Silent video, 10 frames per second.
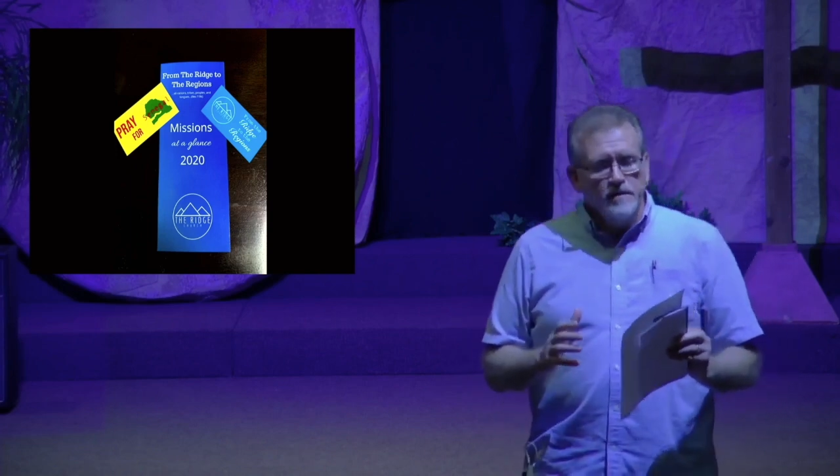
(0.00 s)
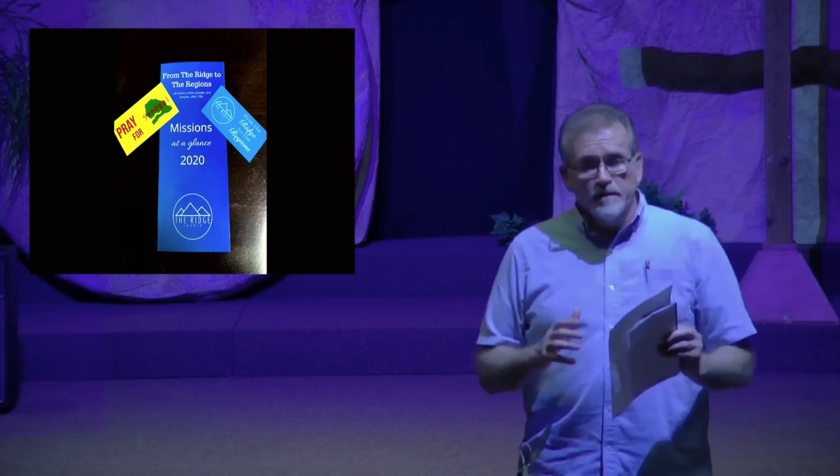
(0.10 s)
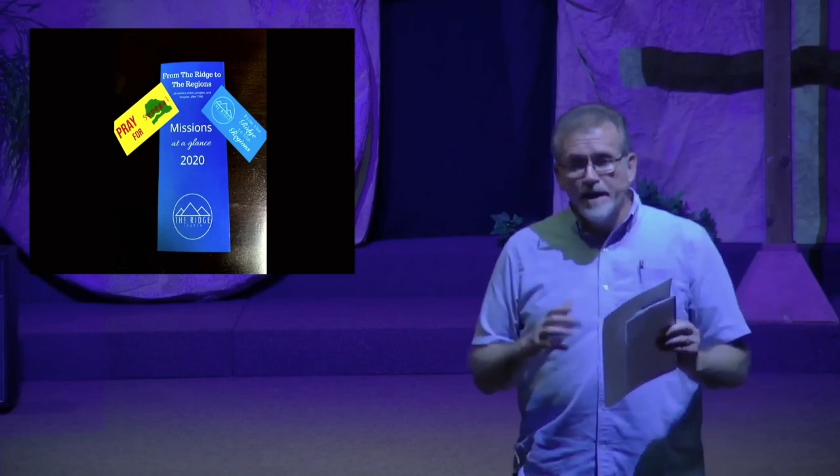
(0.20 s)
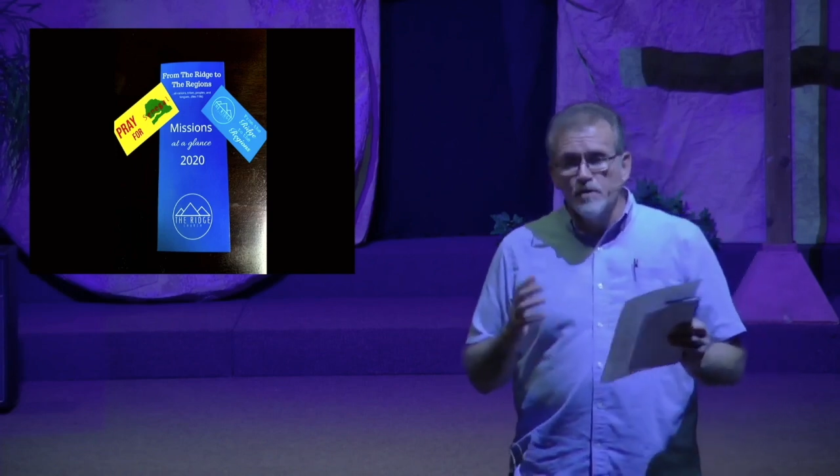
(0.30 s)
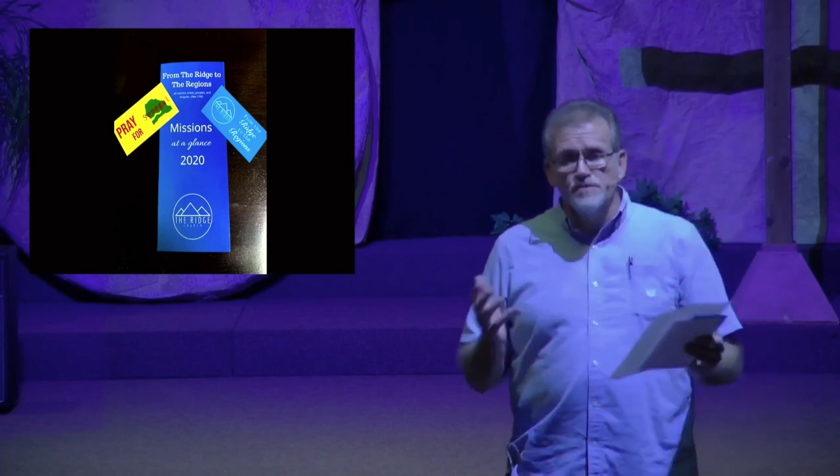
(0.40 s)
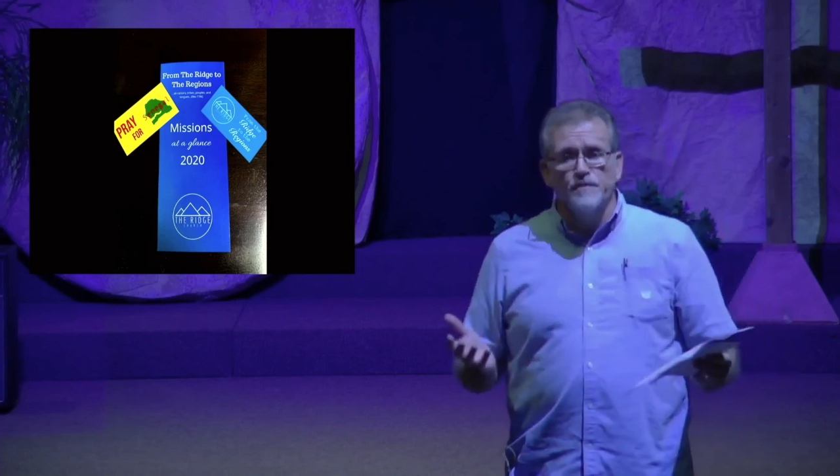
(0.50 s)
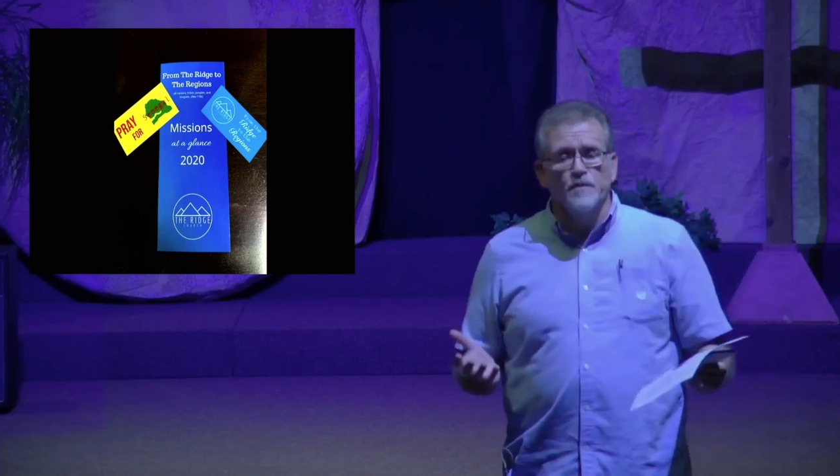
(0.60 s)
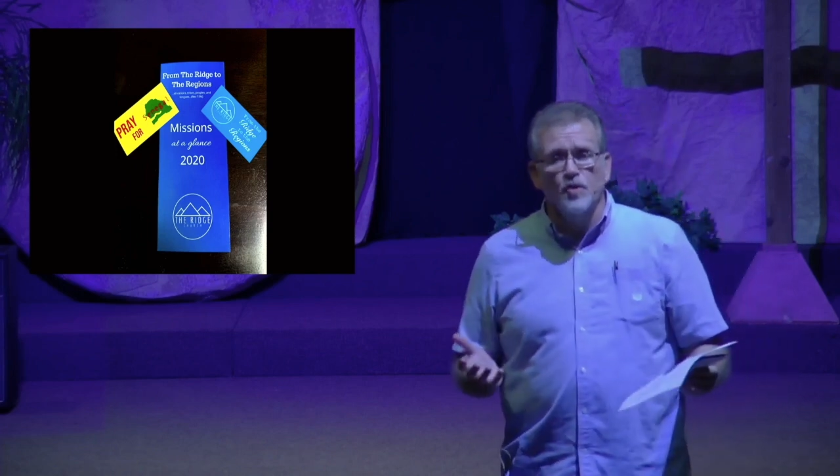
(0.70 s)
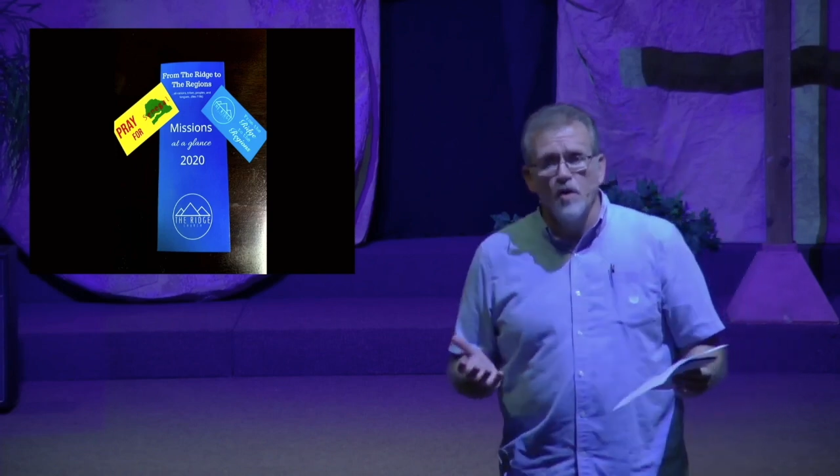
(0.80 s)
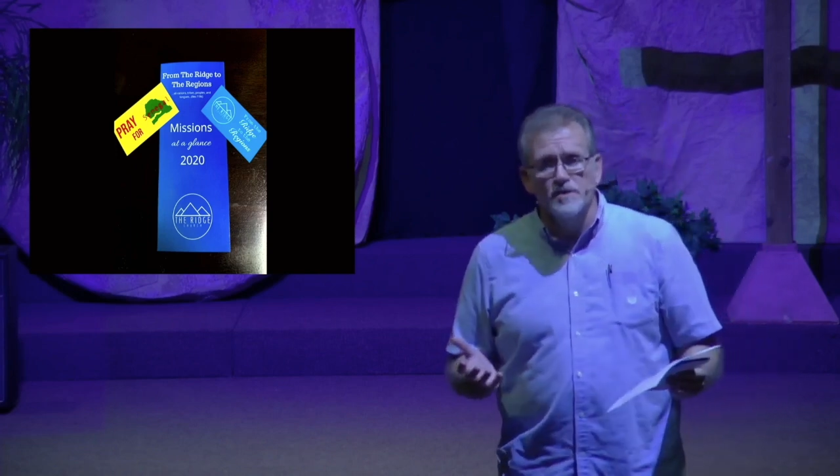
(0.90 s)
leaders
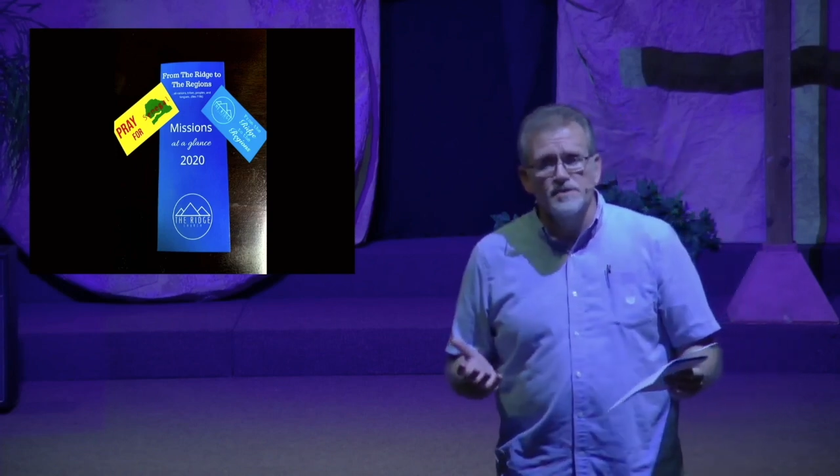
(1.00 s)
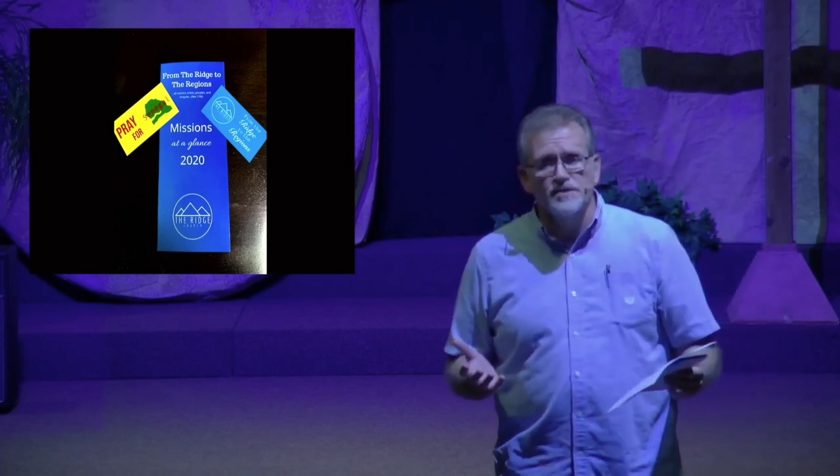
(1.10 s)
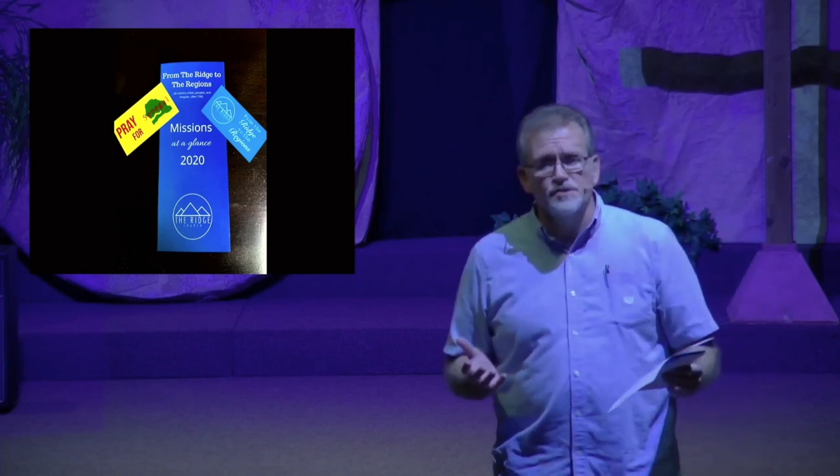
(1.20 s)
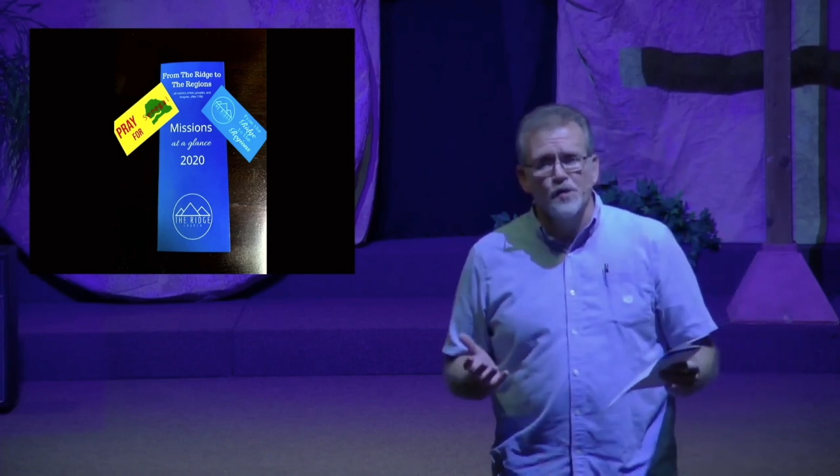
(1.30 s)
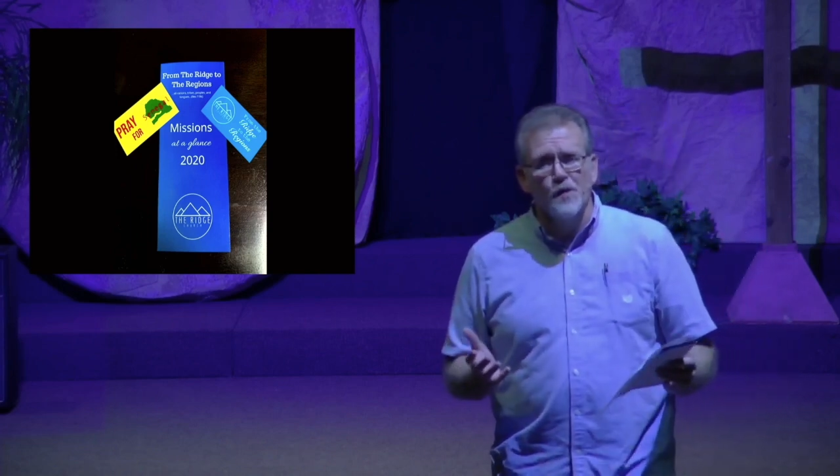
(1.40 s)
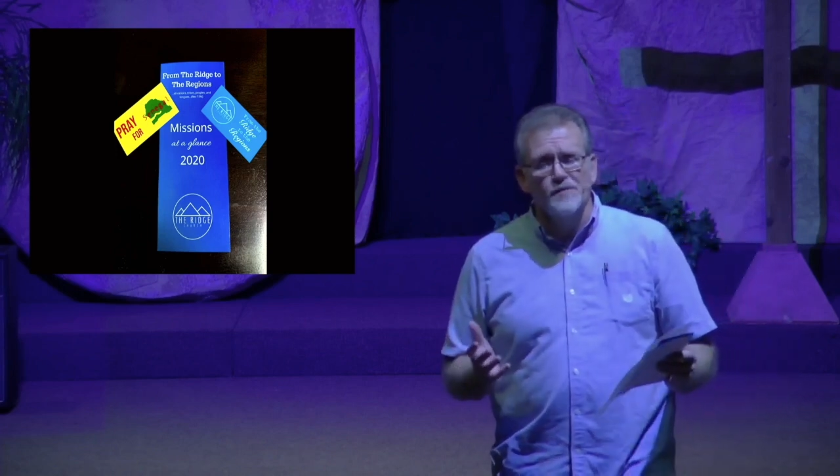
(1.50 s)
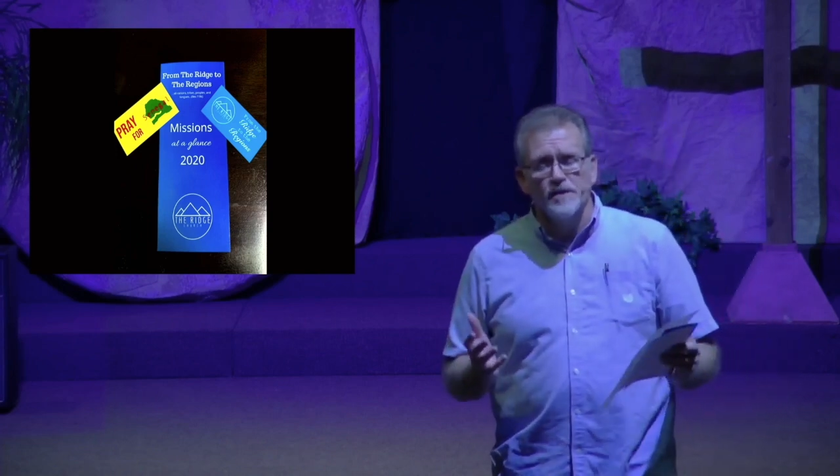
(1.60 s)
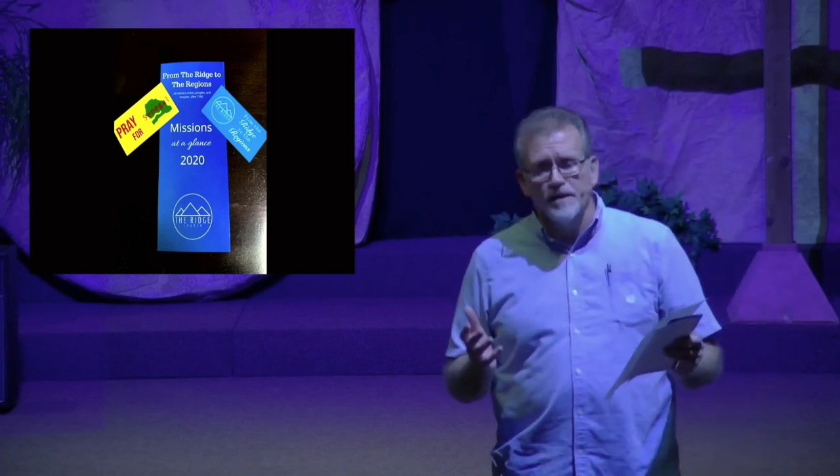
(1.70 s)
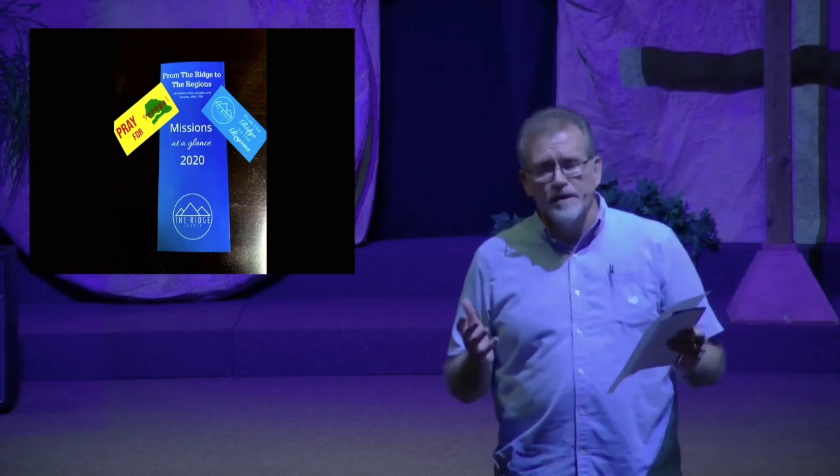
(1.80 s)
from across this church and